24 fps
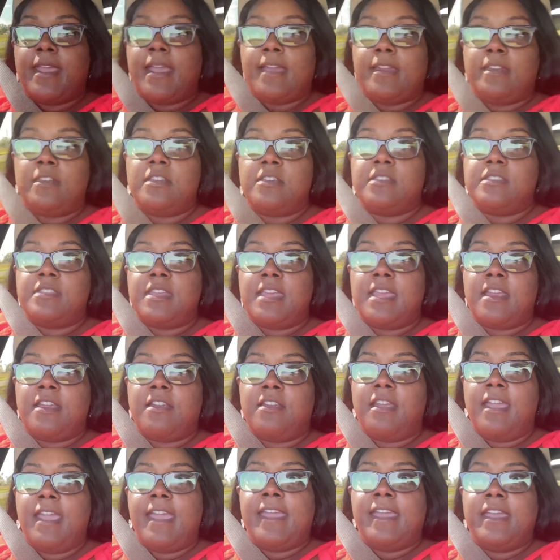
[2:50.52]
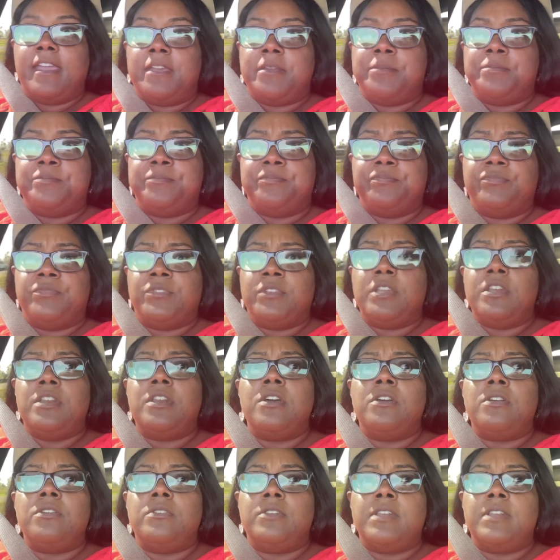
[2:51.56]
I looked there and, you know,